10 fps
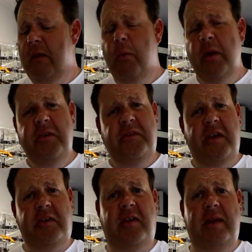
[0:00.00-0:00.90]
One is
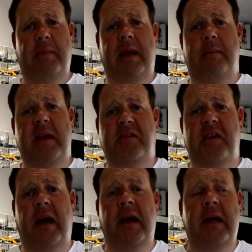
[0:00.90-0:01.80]

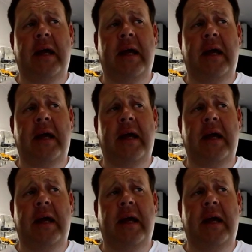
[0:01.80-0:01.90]
16mm